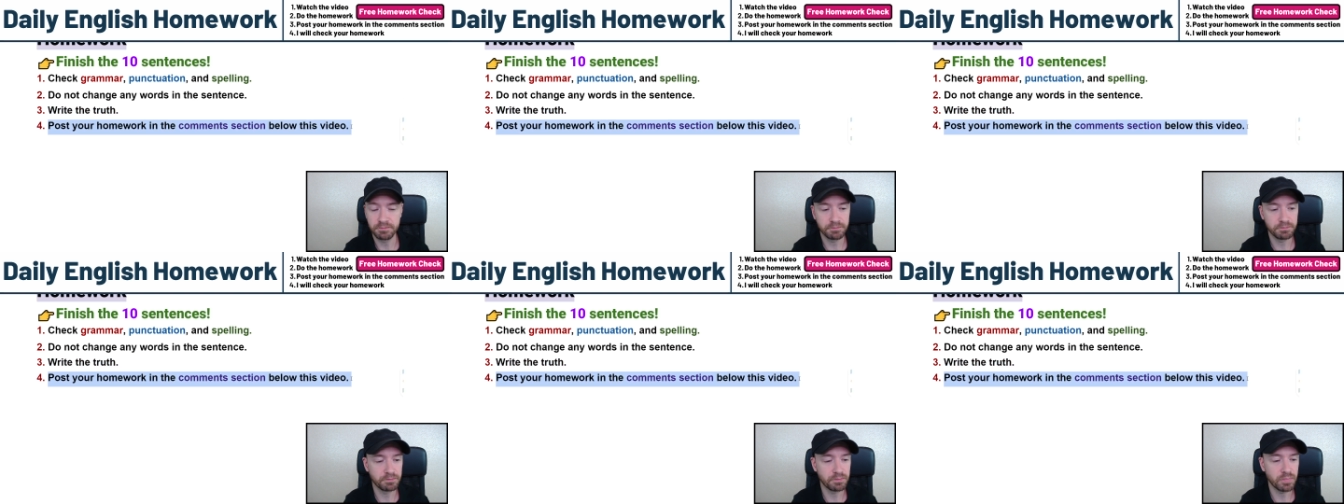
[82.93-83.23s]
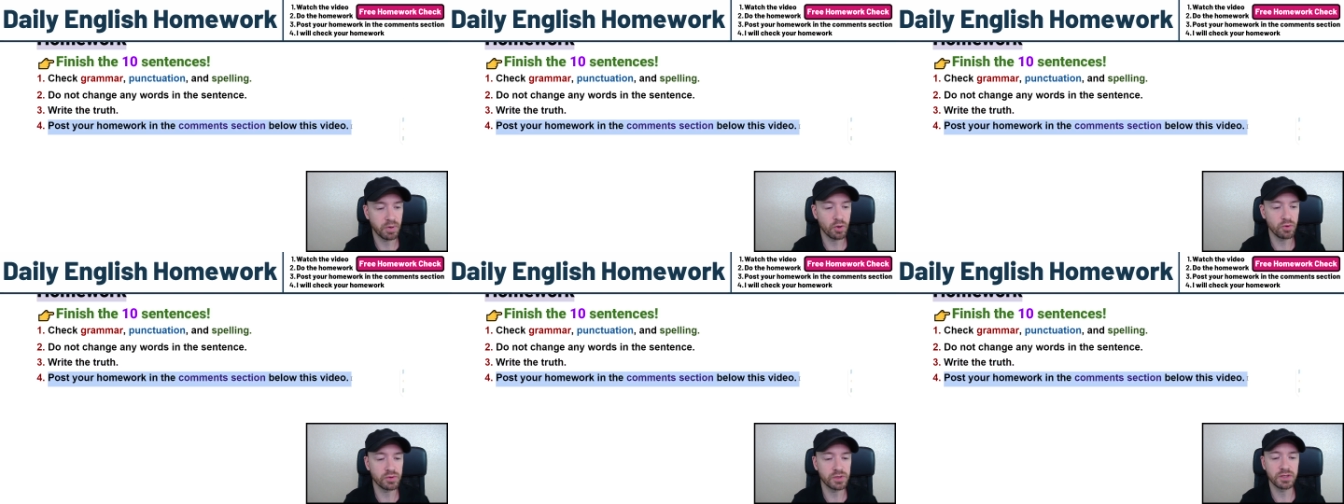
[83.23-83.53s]

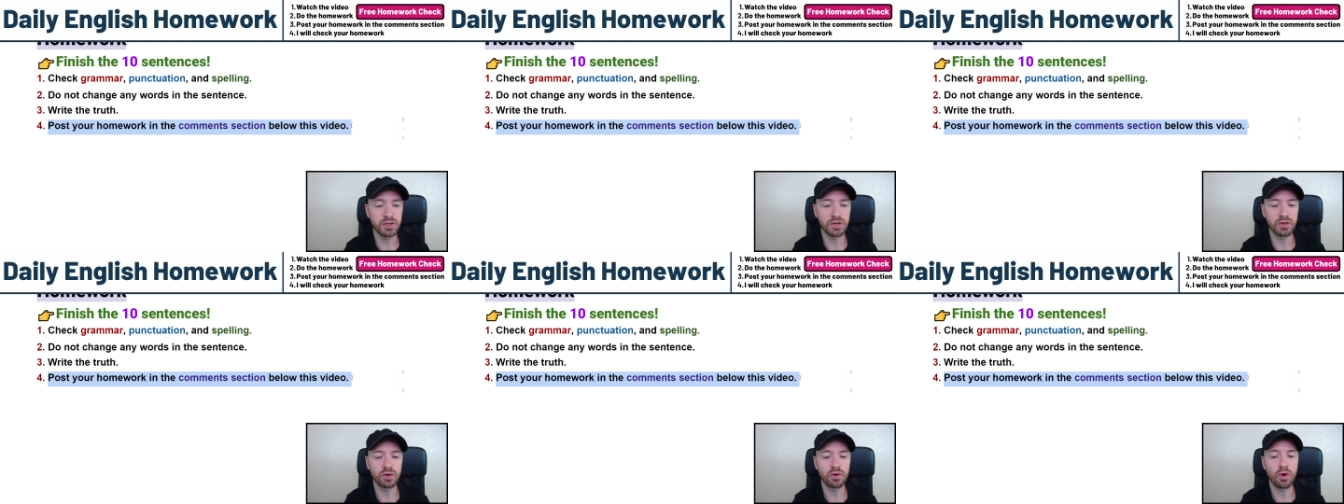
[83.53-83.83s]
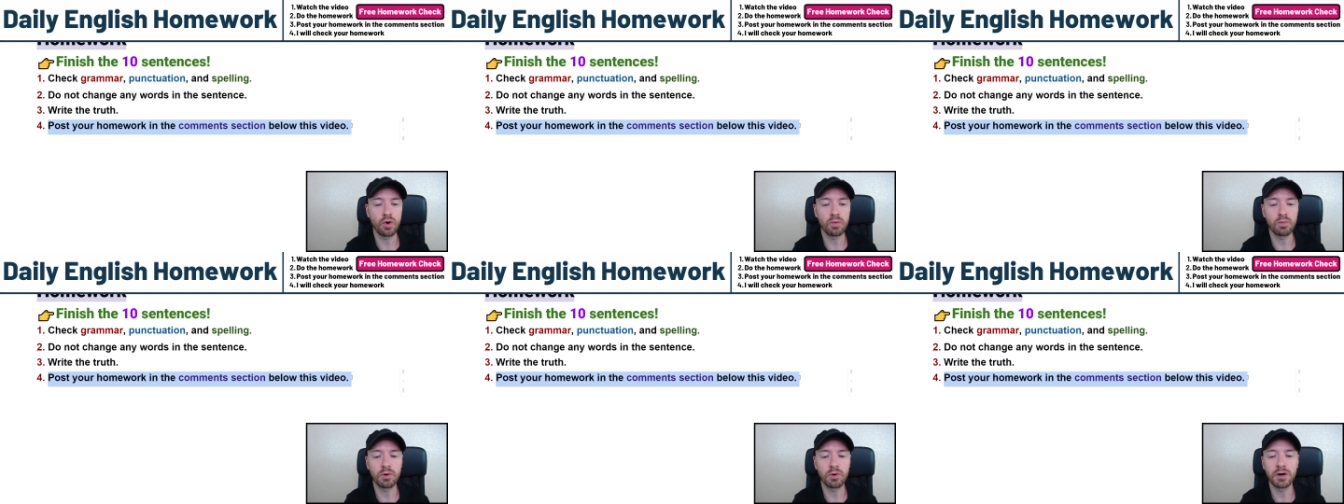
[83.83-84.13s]
post your
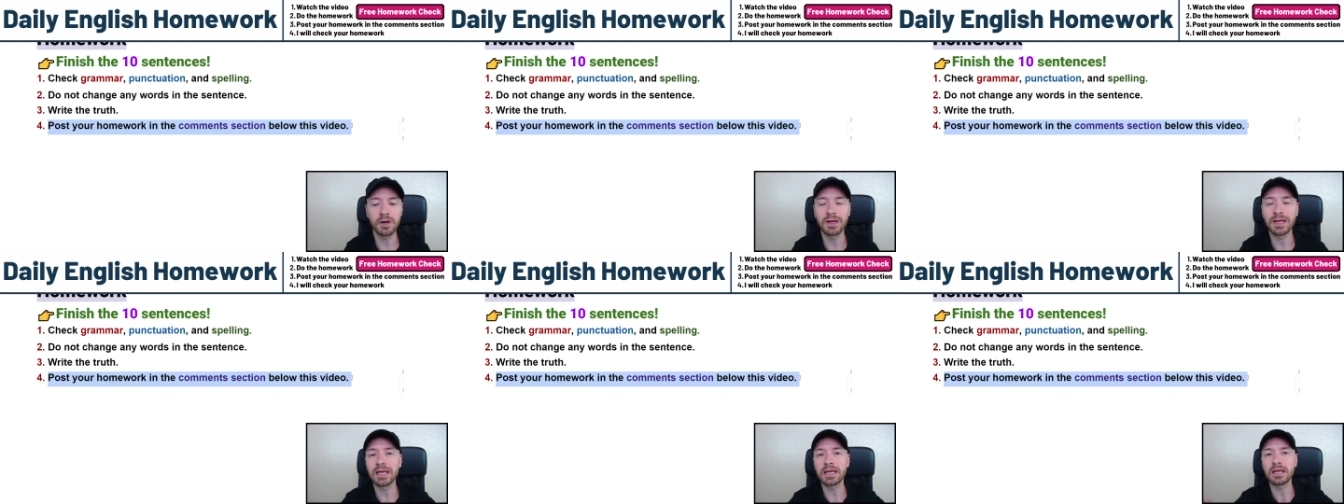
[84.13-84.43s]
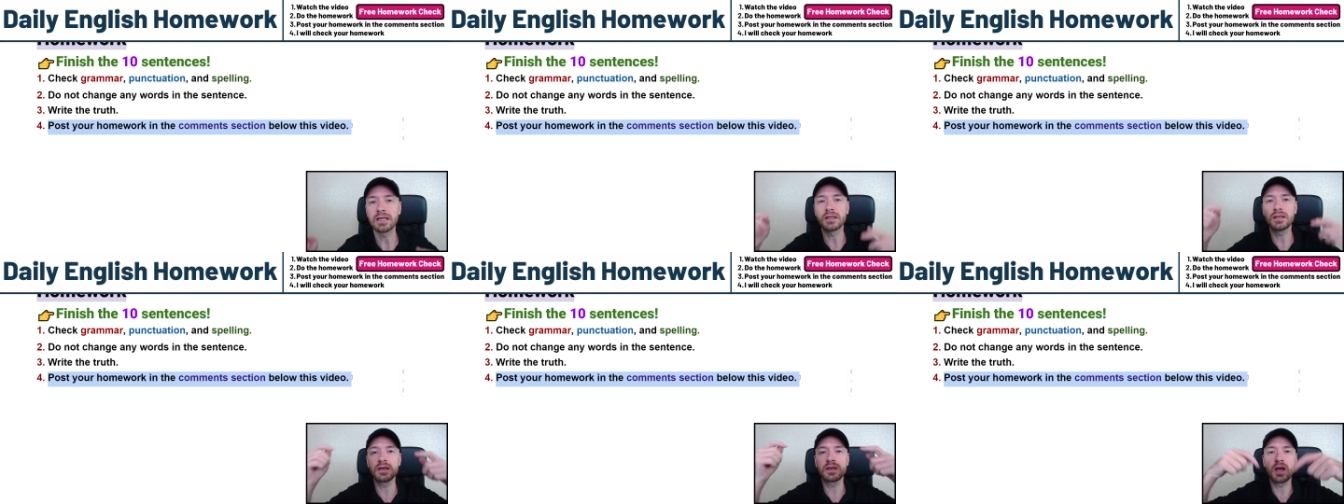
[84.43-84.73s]
homework
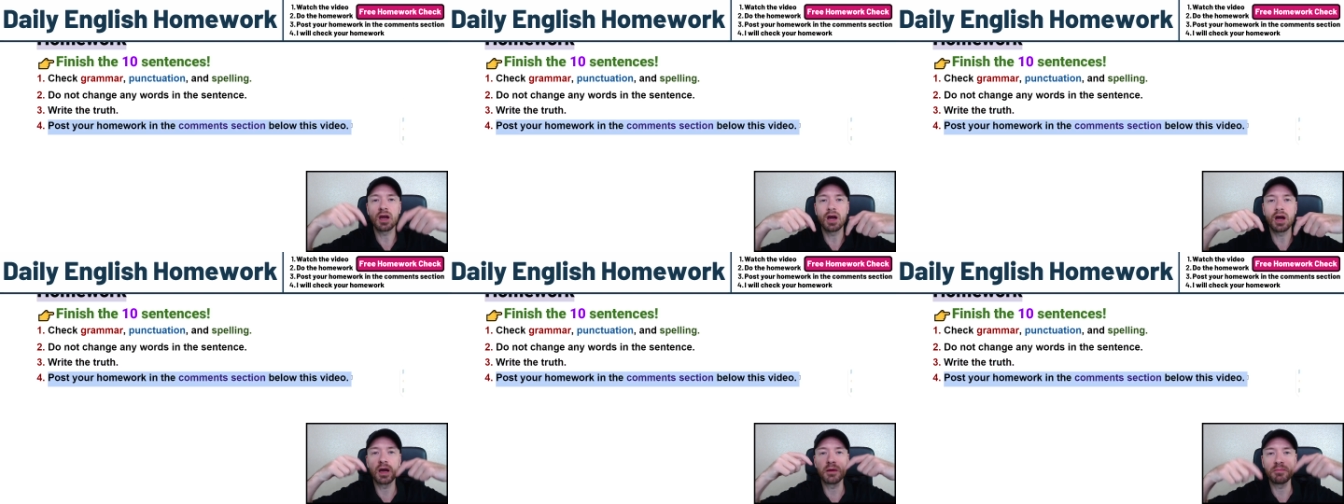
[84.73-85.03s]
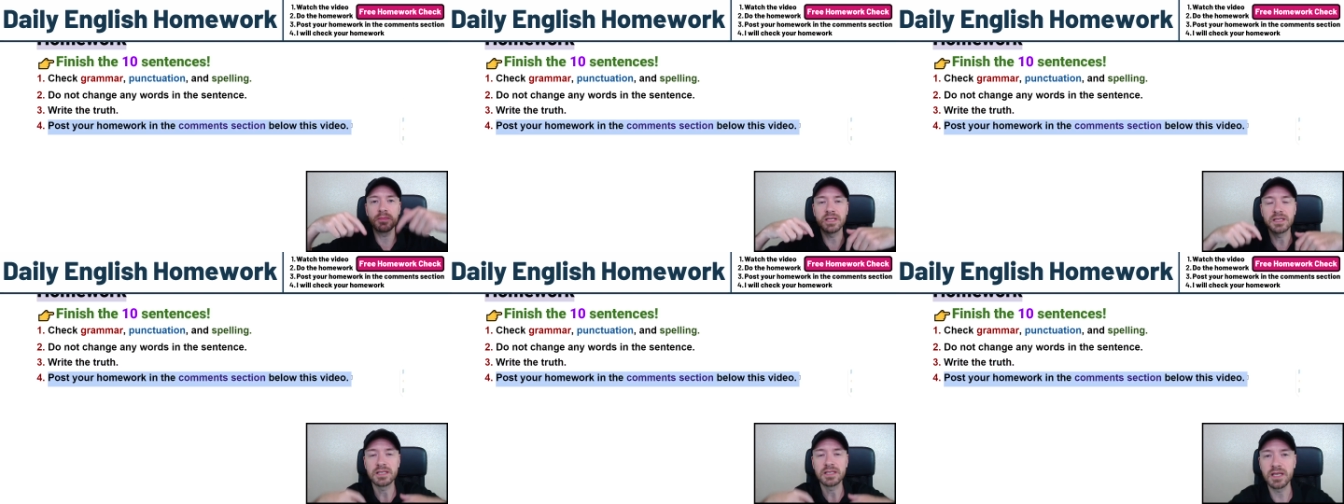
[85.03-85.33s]
in the
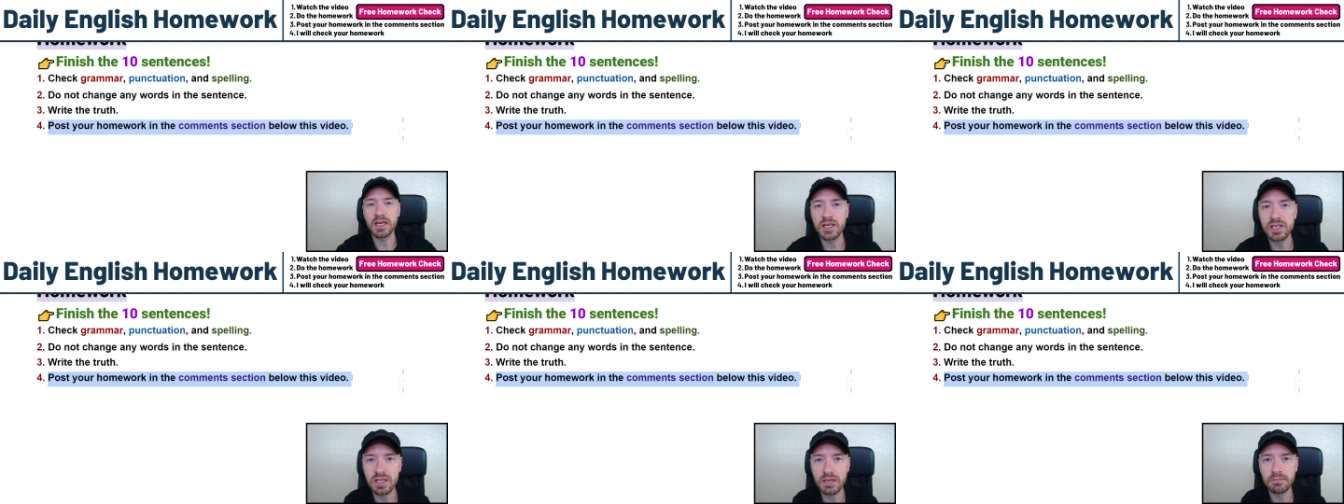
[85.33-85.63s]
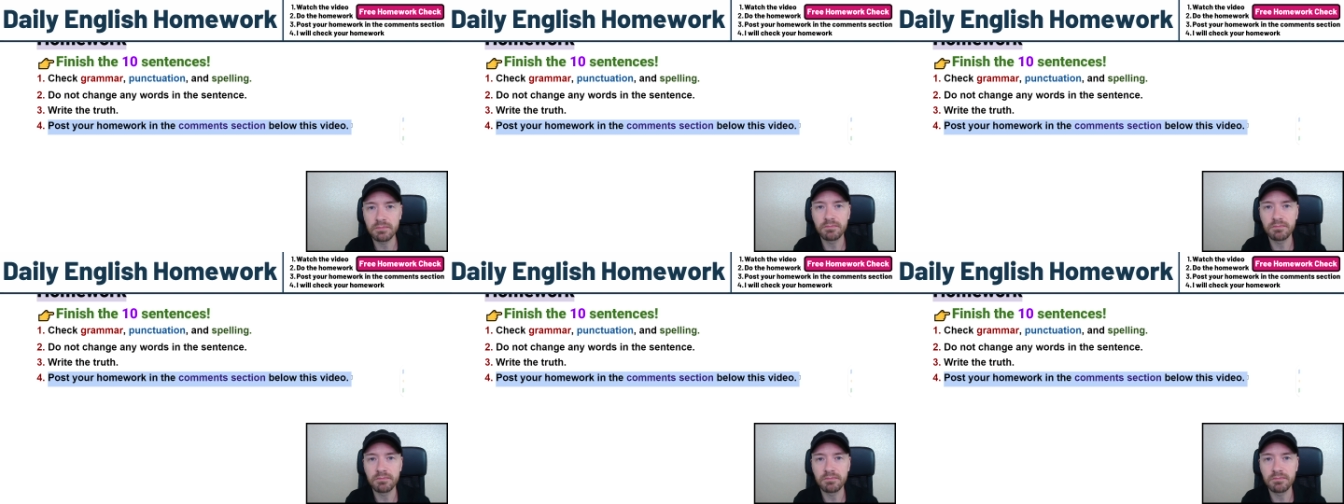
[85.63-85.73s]
comment section